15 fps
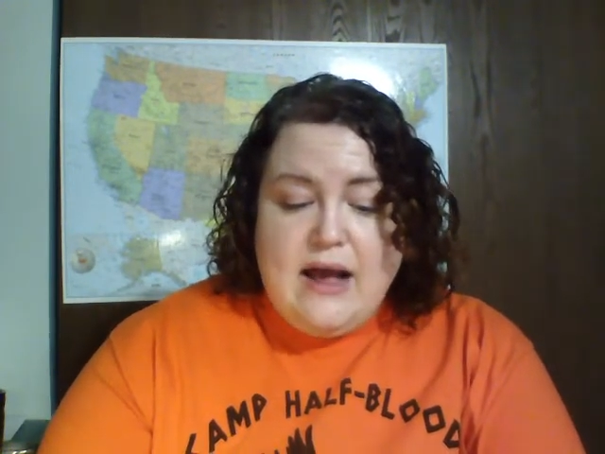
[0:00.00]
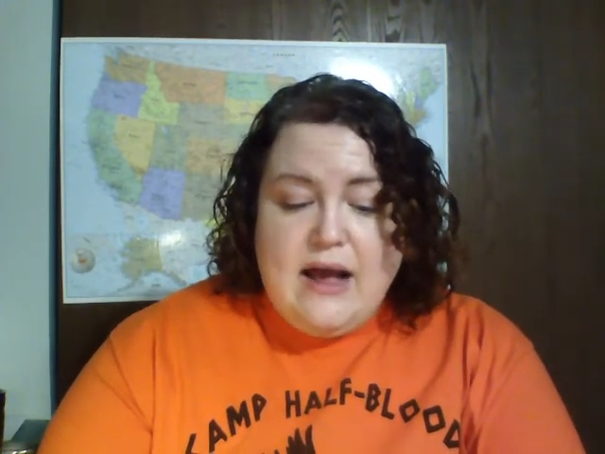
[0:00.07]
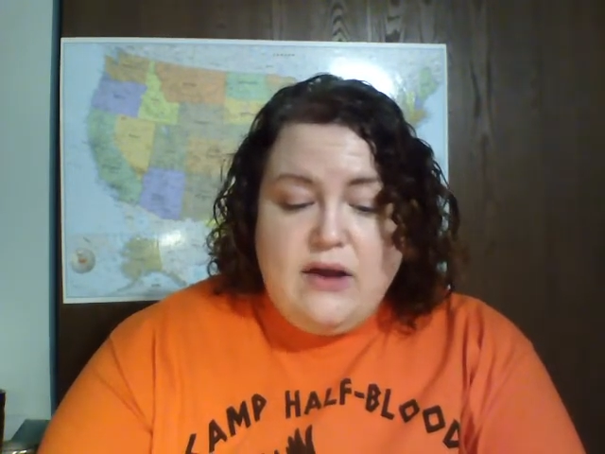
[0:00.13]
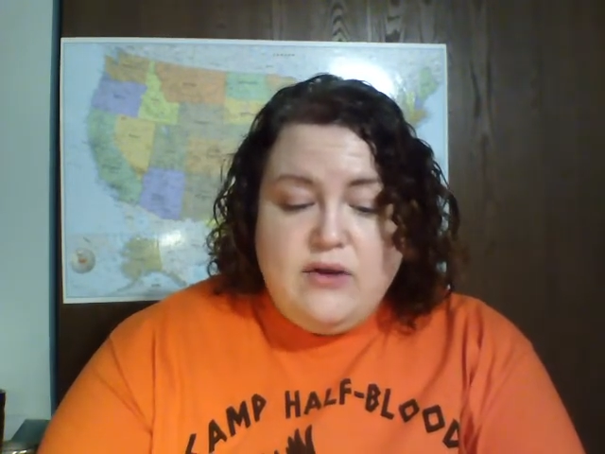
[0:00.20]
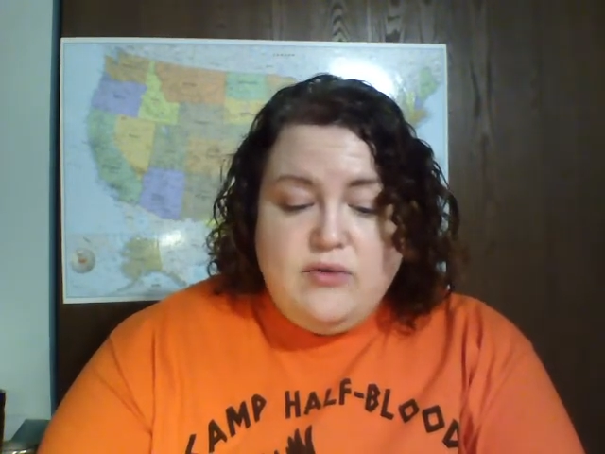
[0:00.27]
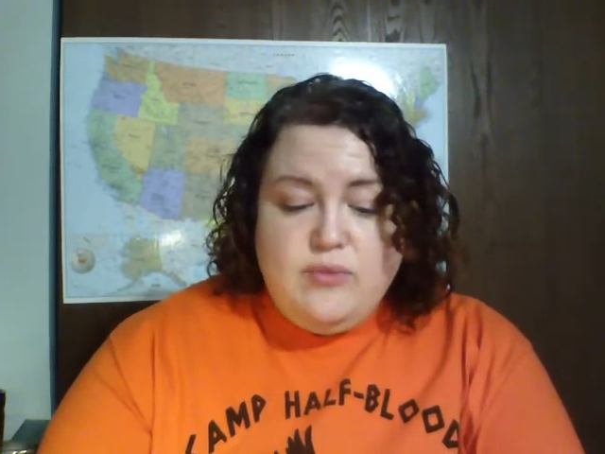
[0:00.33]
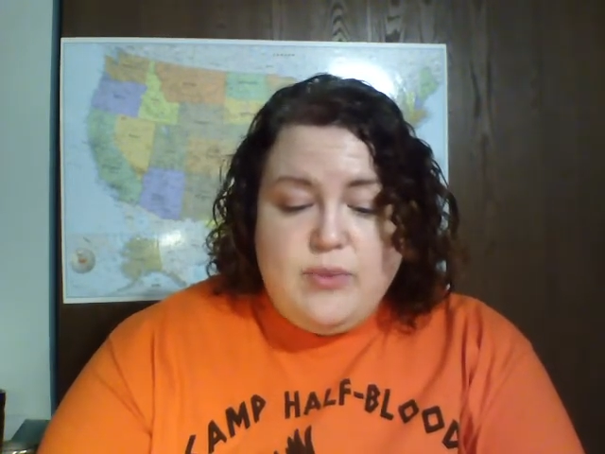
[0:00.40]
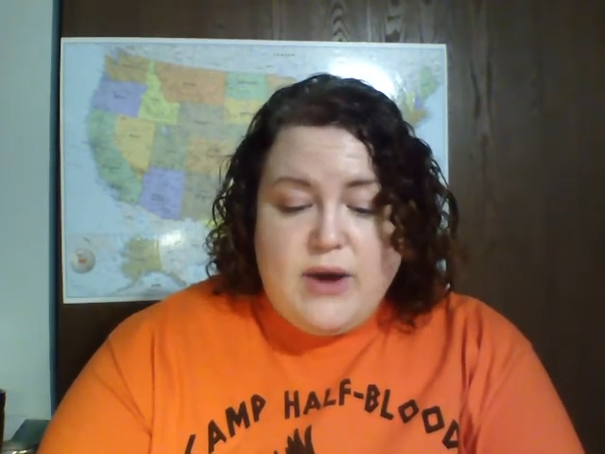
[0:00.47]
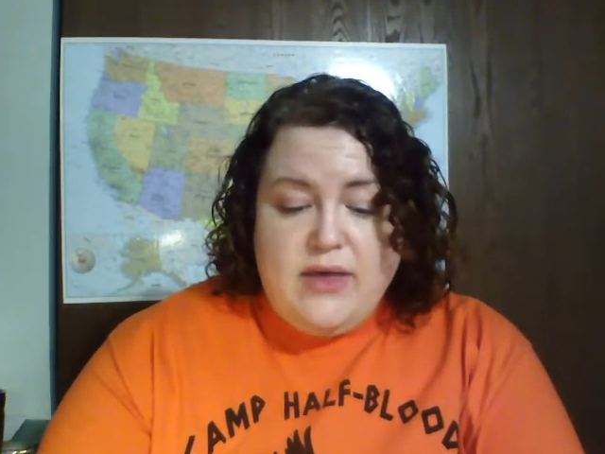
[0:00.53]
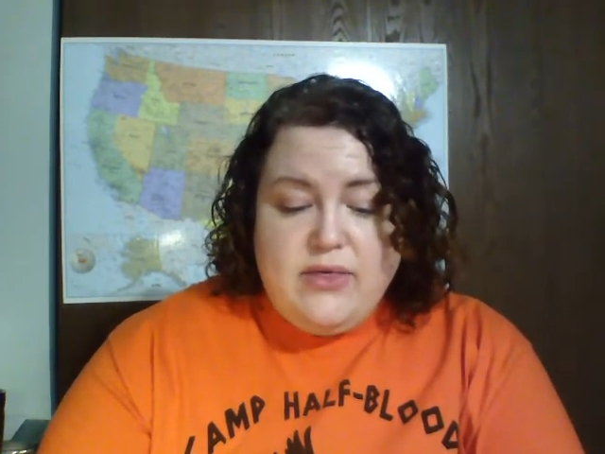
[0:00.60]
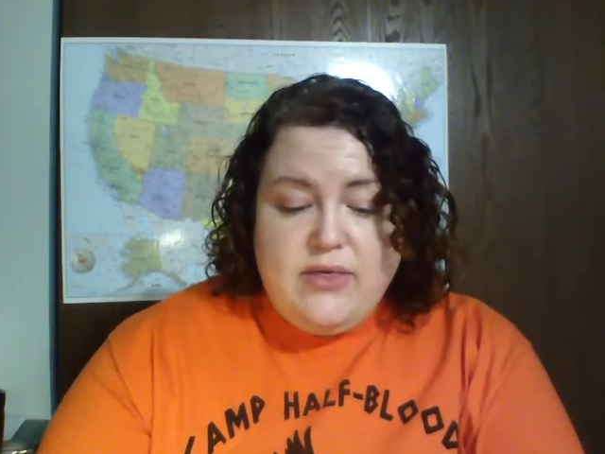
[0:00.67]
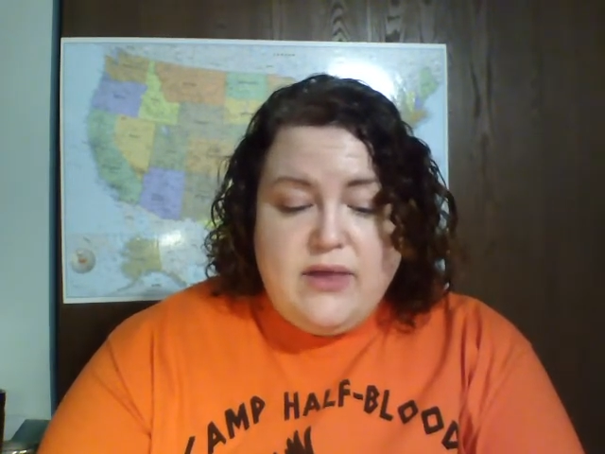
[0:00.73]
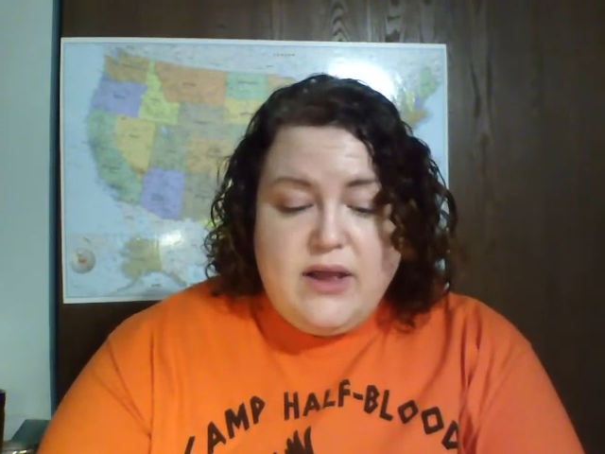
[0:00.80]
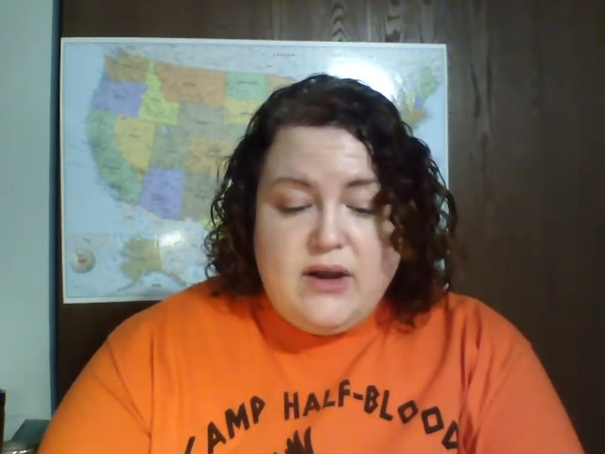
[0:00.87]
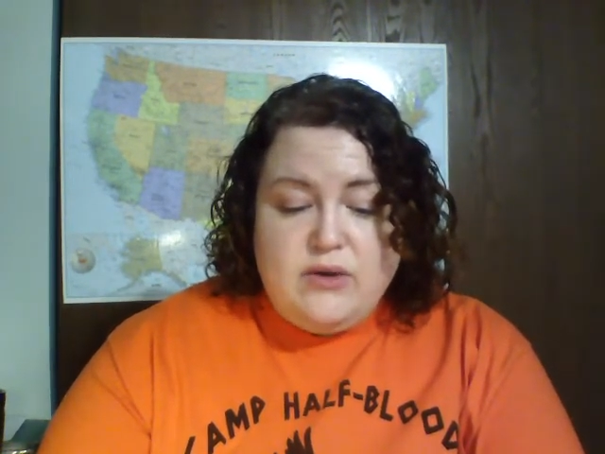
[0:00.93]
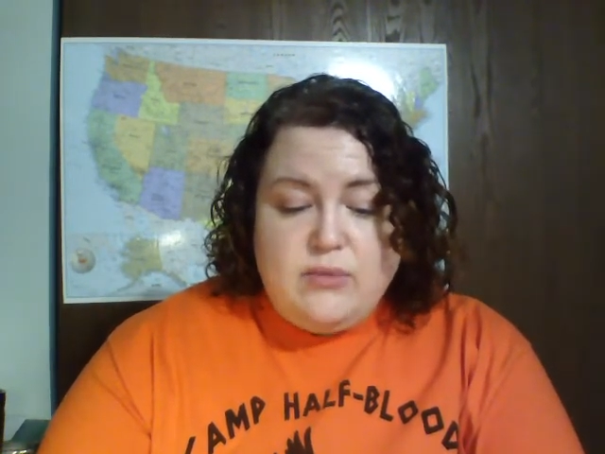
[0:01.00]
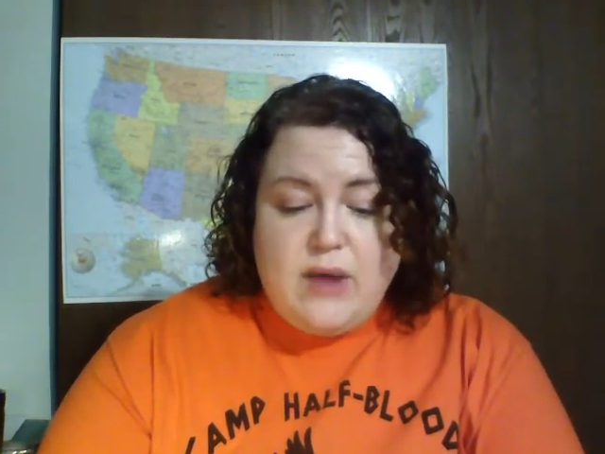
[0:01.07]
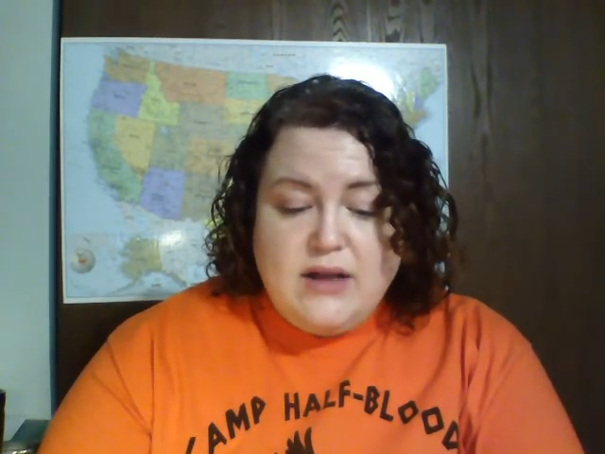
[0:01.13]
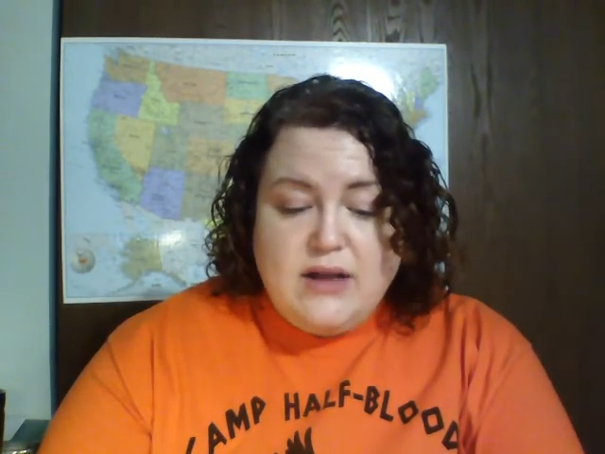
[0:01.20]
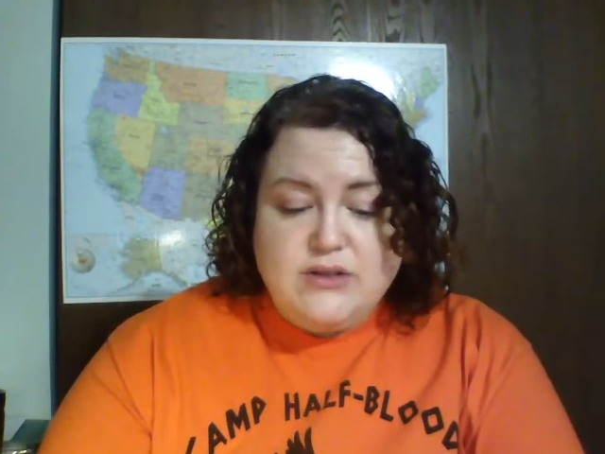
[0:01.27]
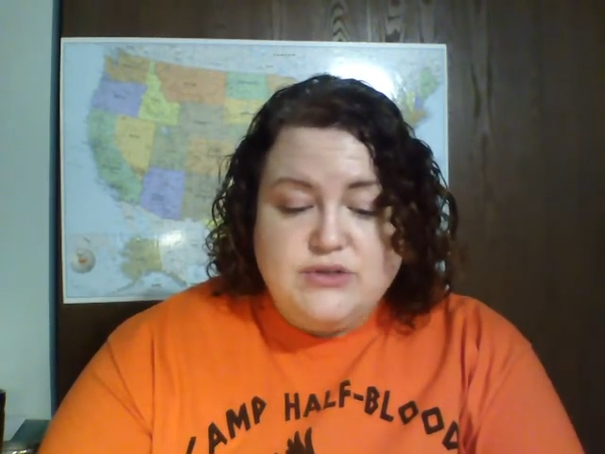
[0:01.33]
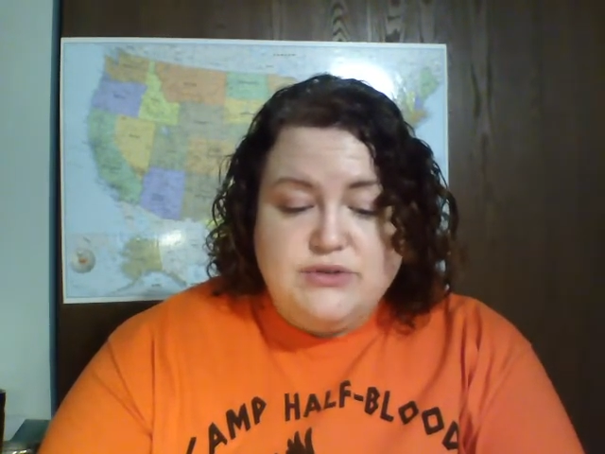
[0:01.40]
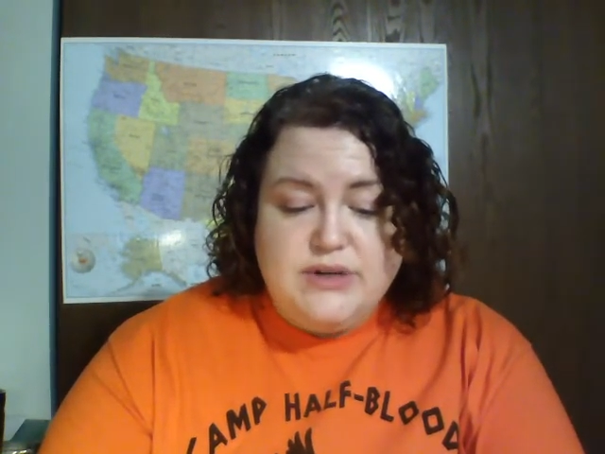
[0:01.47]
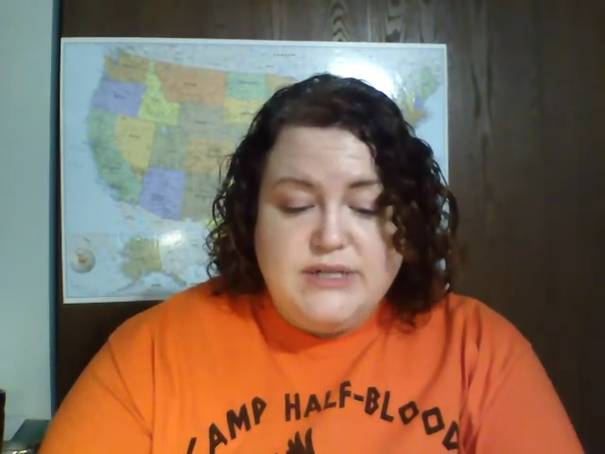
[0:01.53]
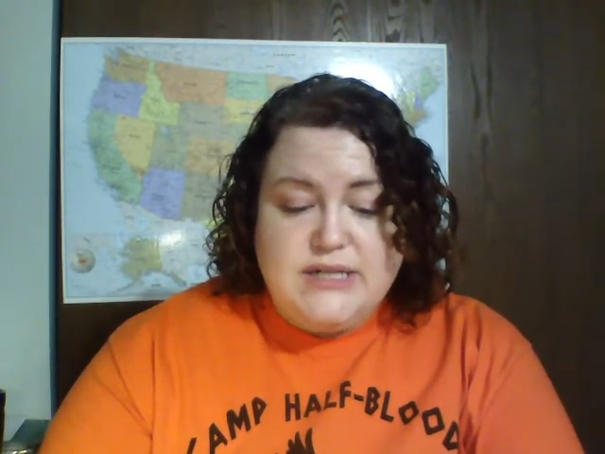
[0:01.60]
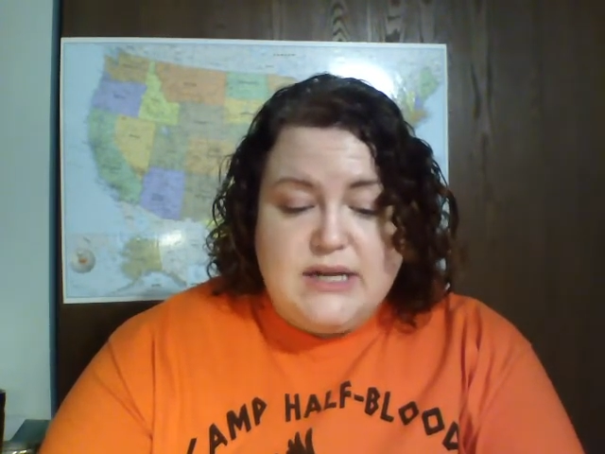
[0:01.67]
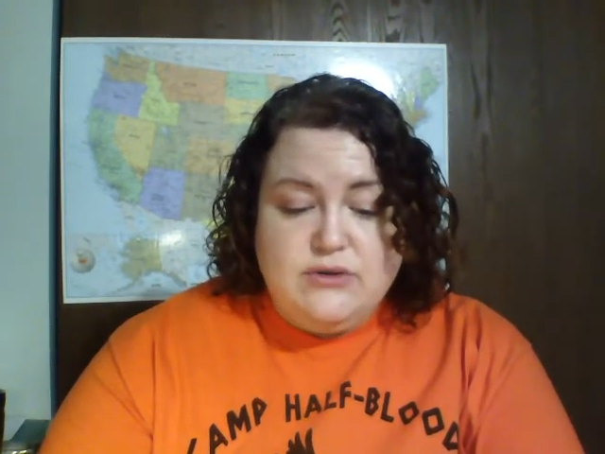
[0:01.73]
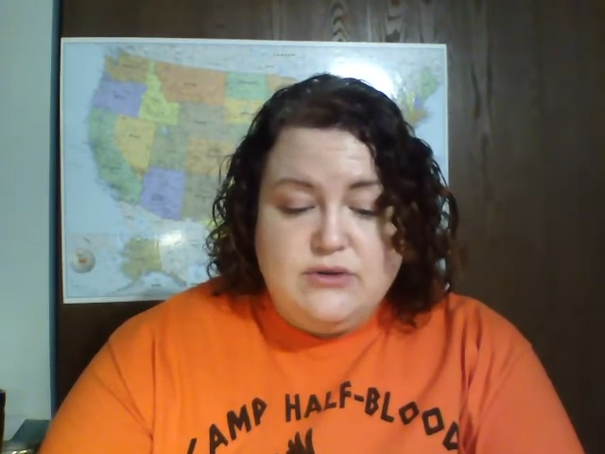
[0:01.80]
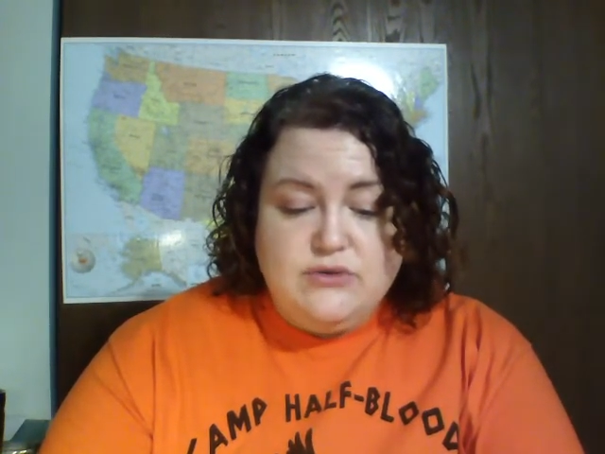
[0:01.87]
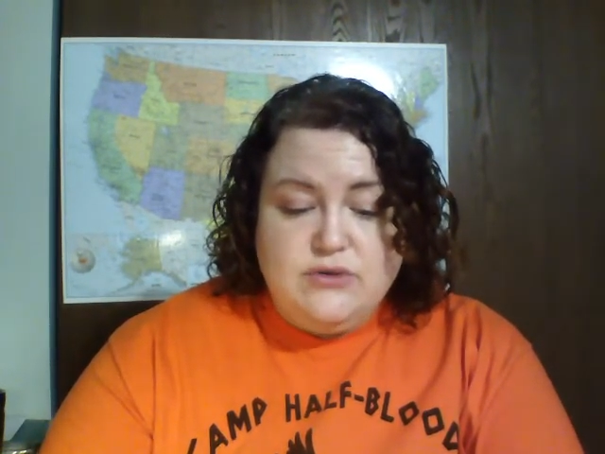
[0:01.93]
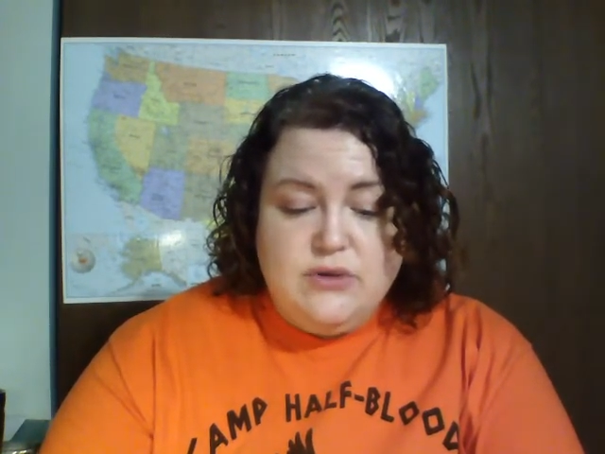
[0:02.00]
out of breath, in a rotten tree t-